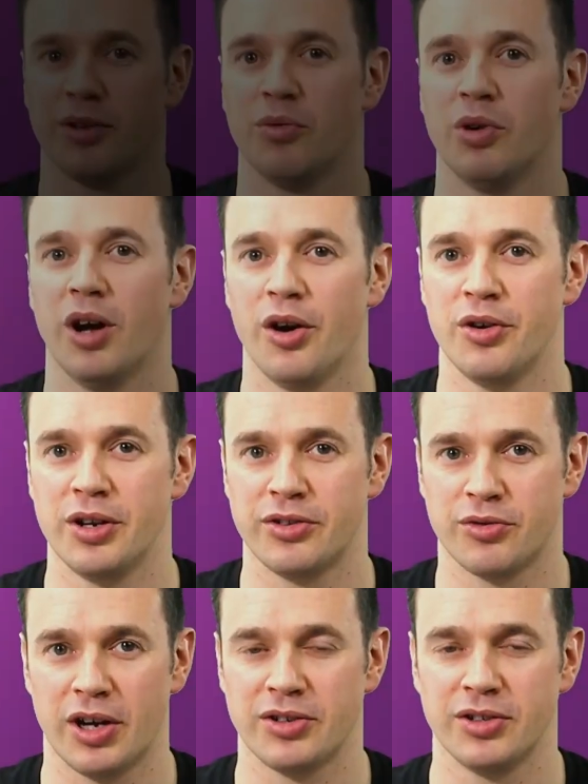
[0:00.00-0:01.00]
We're only
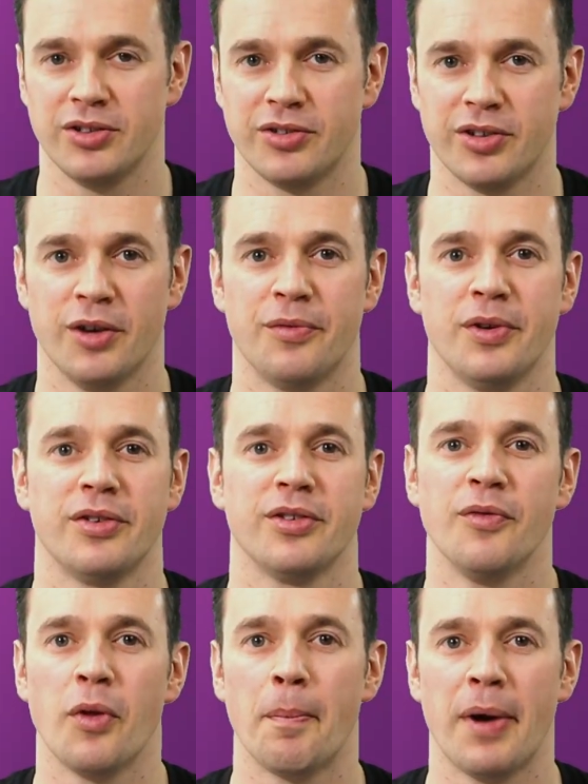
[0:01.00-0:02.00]
scratching the
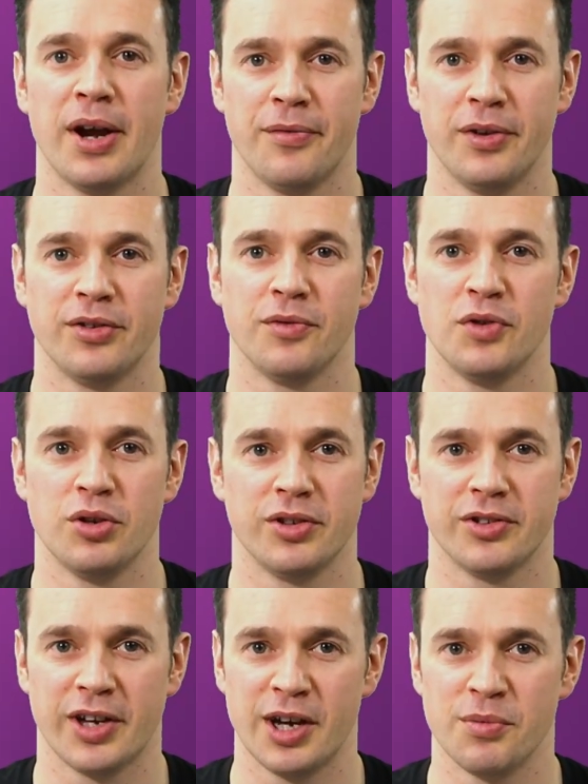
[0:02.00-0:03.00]
surface of the benefits of
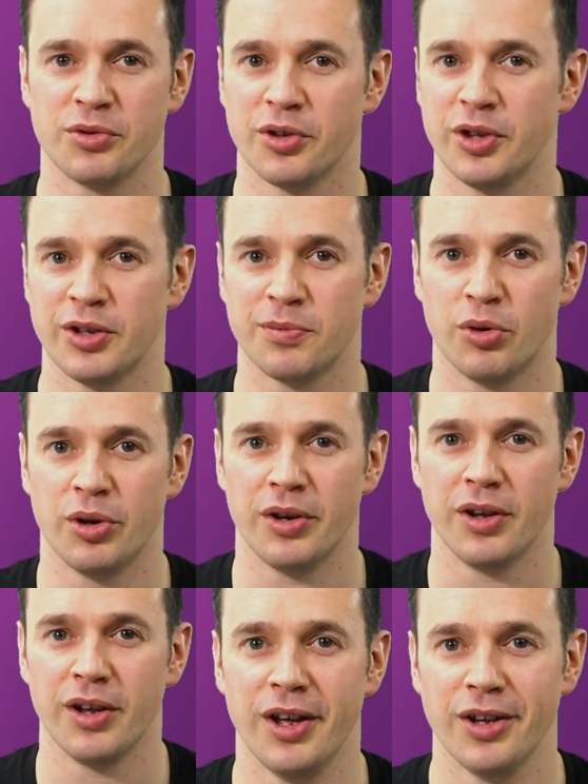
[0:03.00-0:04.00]
using tables at this
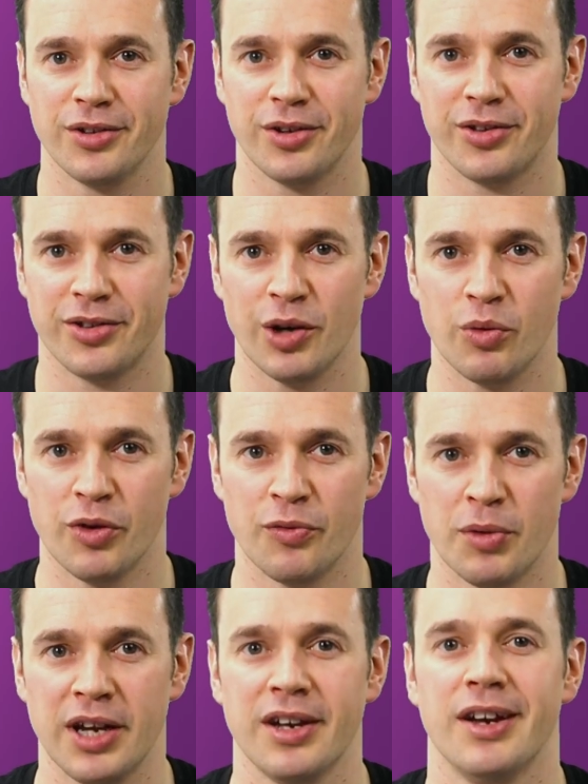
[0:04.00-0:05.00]
point. So stick with
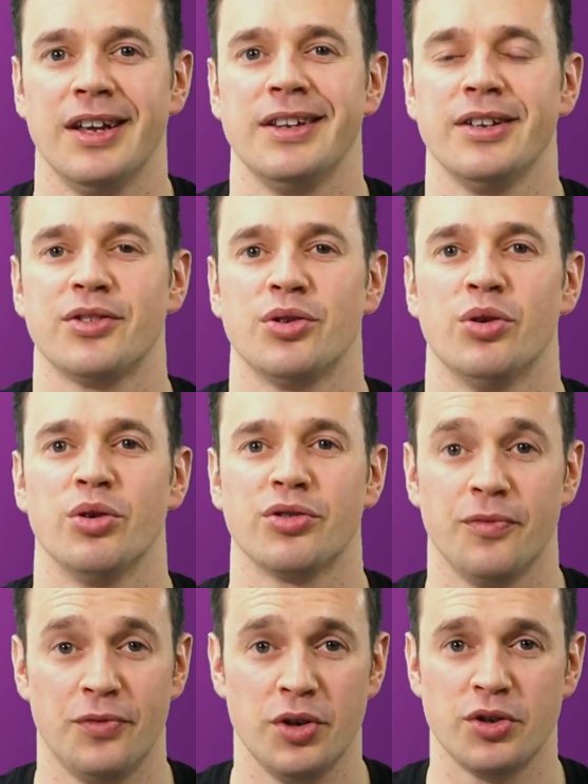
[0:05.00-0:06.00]
me, and in this course
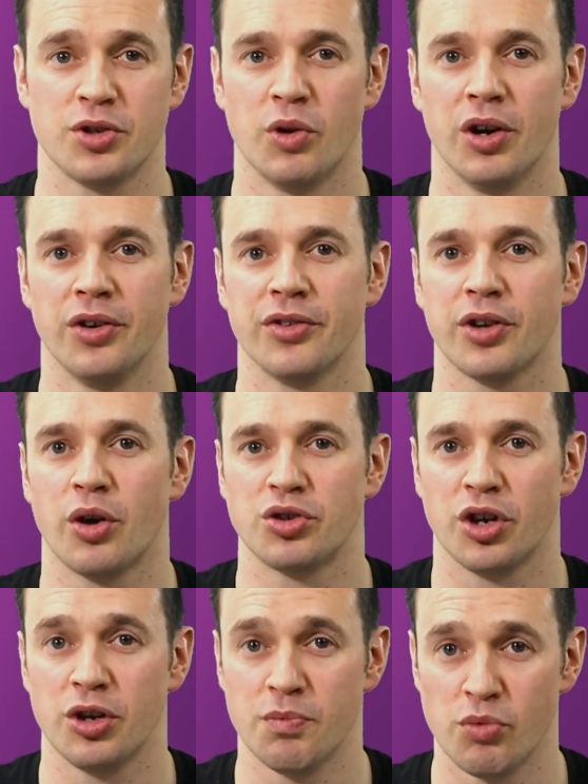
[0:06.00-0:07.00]
and future ones, I'll
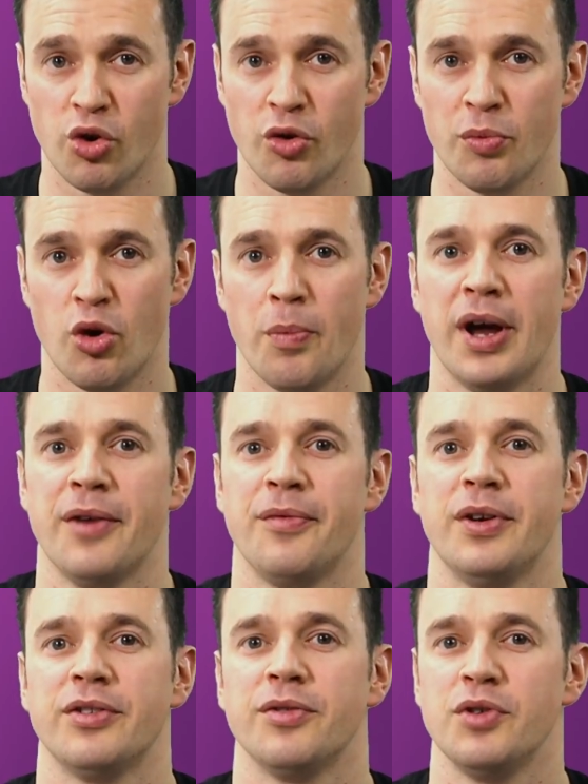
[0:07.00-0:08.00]
show you more and more
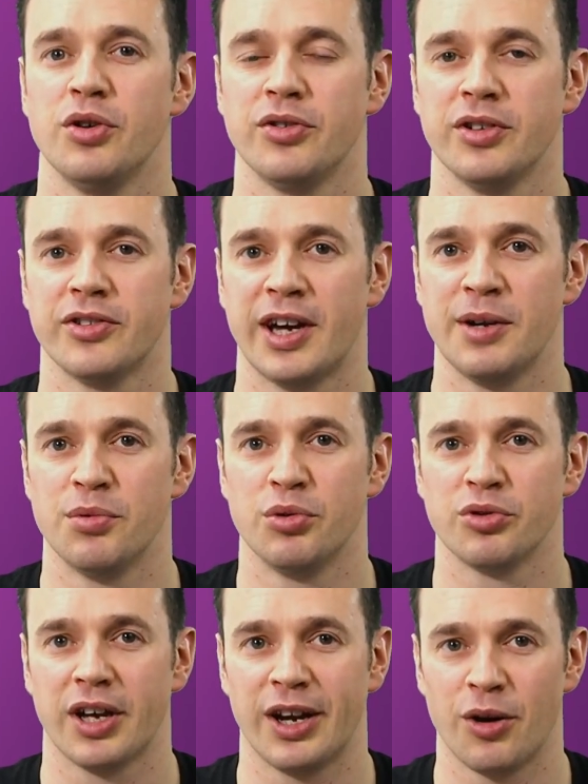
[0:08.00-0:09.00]
benefits of using
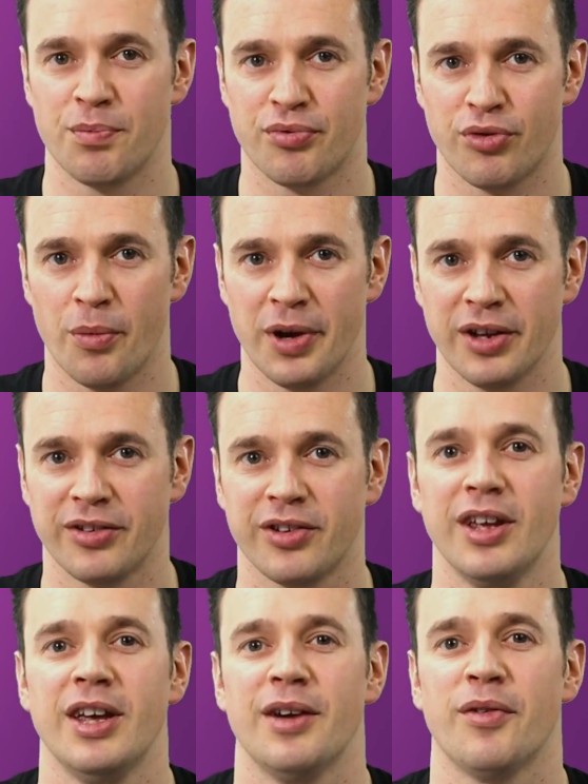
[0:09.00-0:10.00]
tables, and I promise,
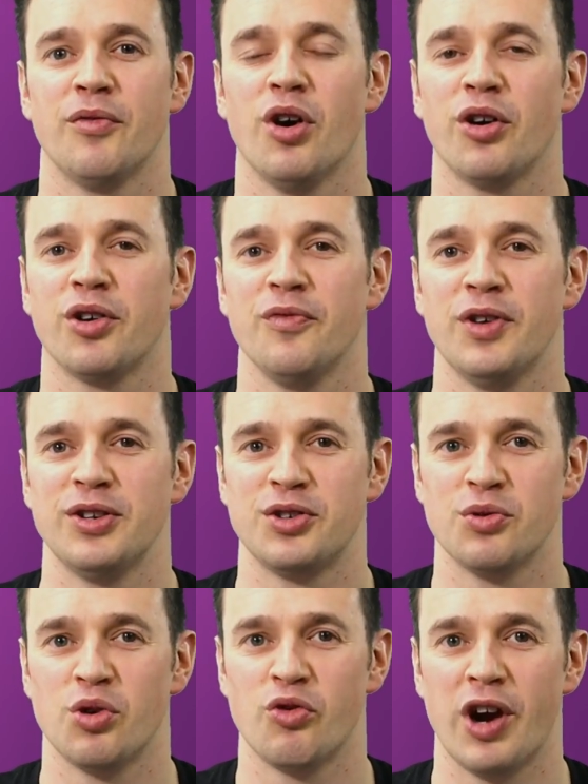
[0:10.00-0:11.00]
if I've not convinced
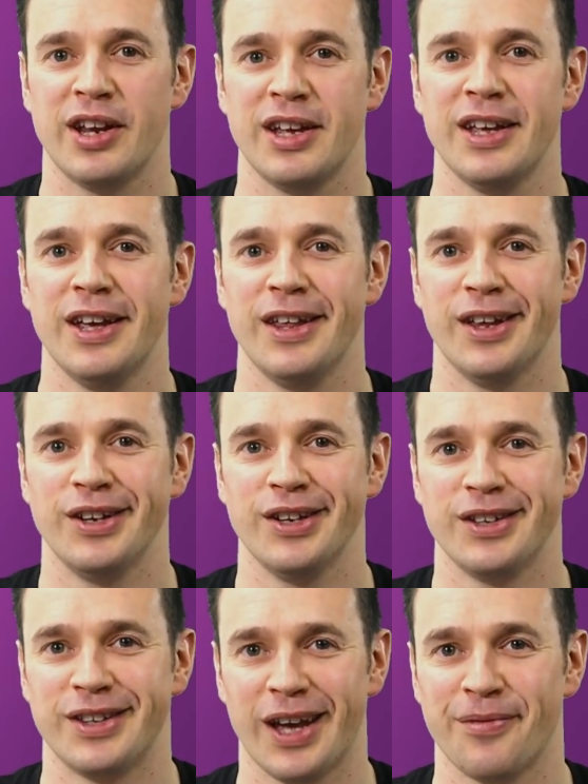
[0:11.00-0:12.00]
you already, then you
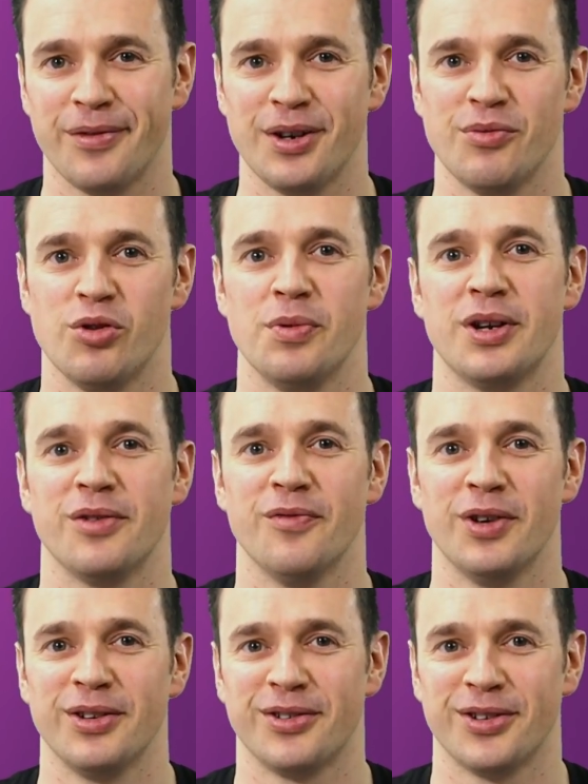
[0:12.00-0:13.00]
definitely will be
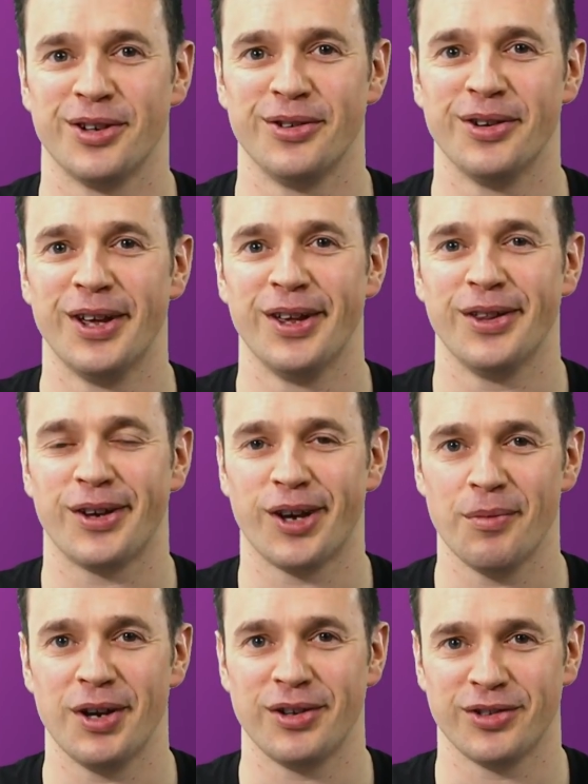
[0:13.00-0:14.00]
convinced soon. The
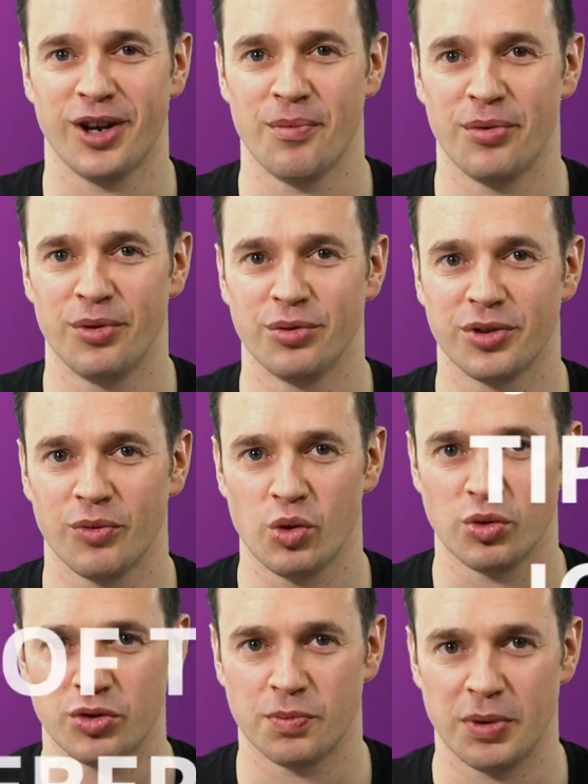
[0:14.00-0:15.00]
coming examples
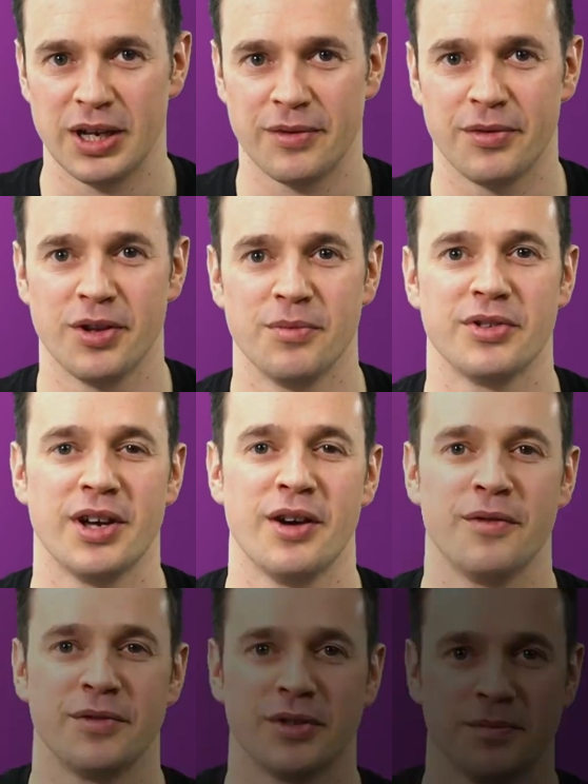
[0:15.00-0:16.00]
will speak for themselves.